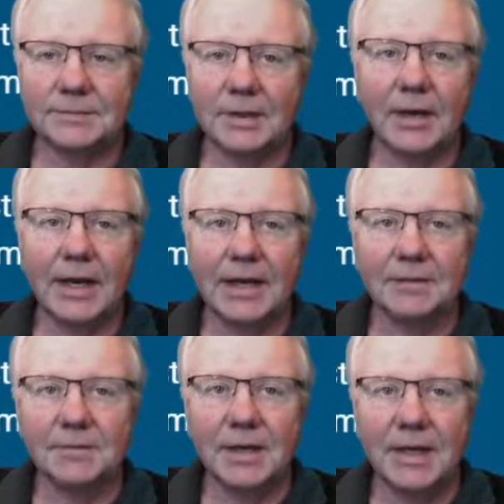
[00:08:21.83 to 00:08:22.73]
All right.
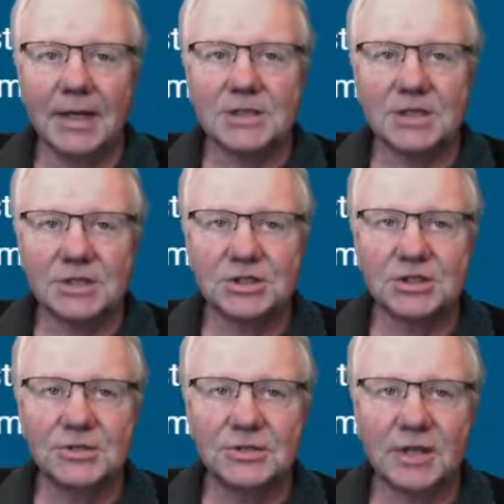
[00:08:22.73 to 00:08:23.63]
Section
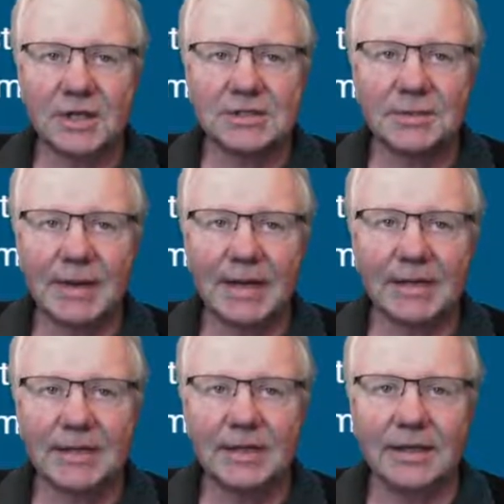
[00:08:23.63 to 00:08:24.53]
2 talks about
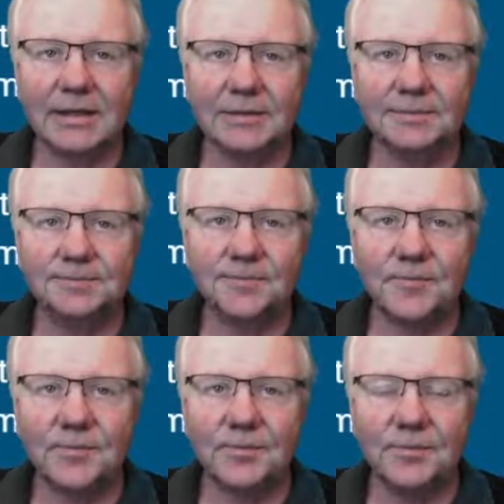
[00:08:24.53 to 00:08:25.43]
the
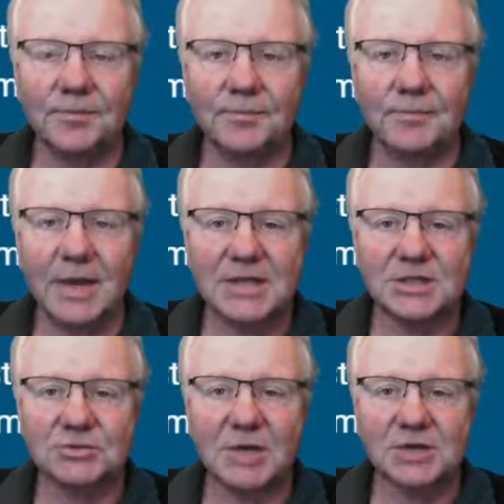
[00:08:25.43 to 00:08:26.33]
base
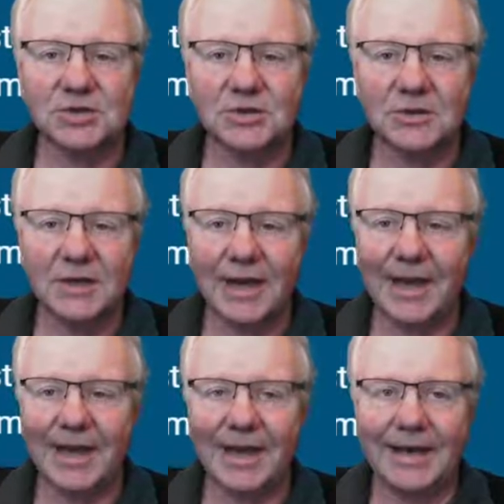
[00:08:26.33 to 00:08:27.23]
structure
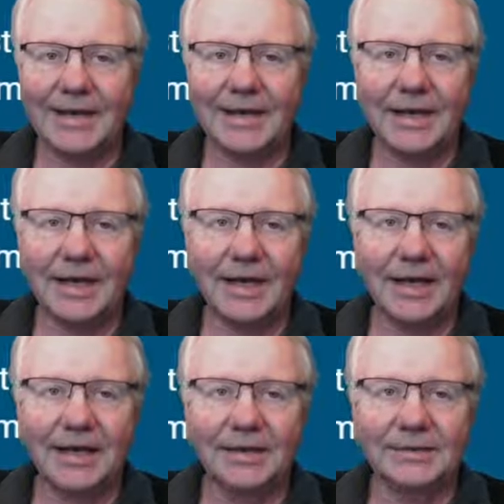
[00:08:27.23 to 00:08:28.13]
and
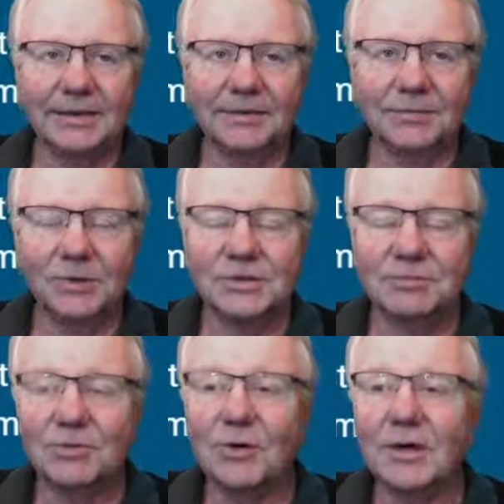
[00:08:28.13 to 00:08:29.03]
most
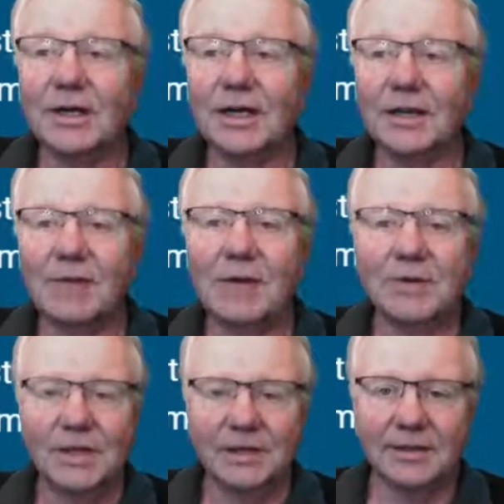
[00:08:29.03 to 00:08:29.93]
importantly the
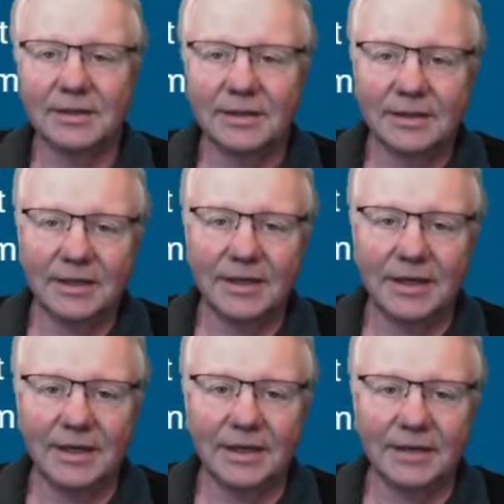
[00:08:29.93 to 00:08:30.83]
routing,
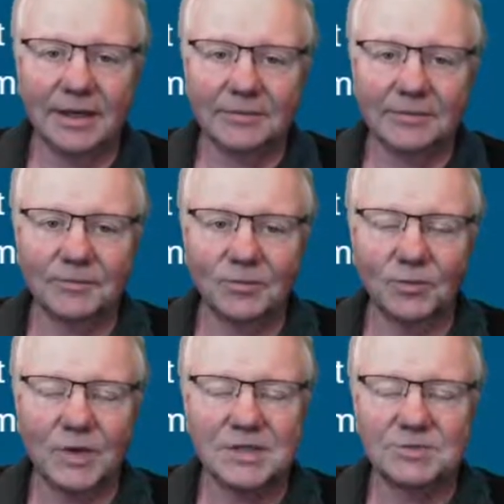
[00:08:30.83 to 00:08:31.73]
the
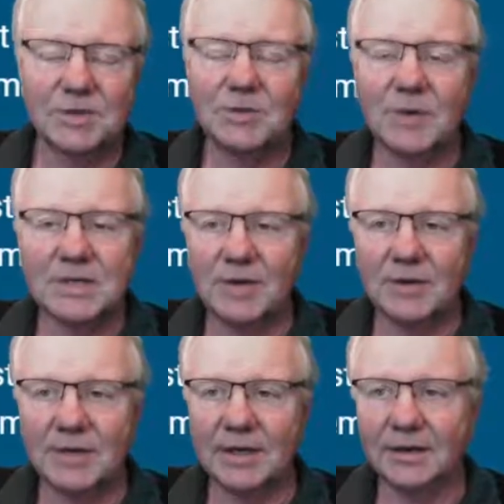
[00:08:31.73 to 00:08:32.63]
REST request
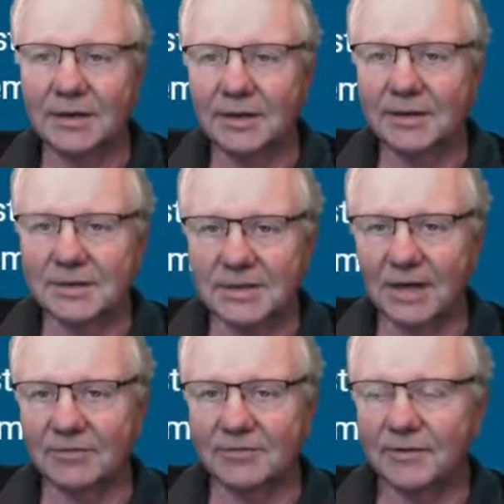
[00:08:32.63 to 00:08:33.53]
routing
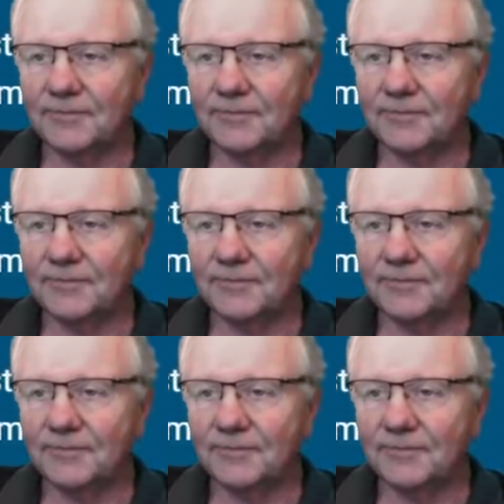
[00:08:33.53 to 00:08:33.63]
stuff.